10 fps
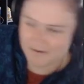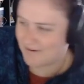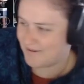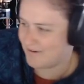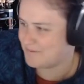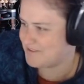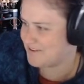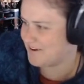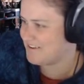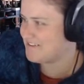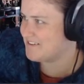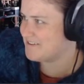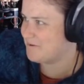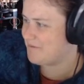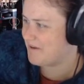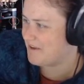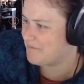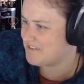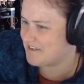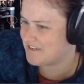I'm sorry, it's because I'm not paying him
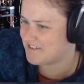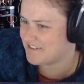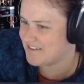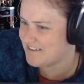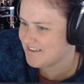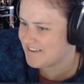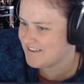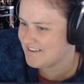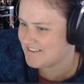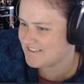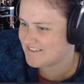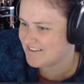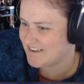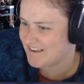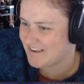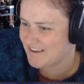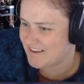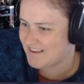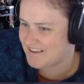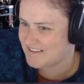attention. He's
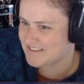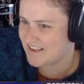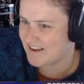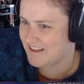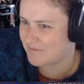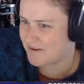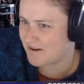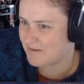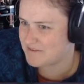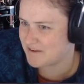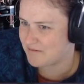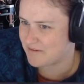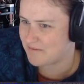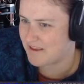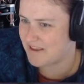getting a bit upset with me.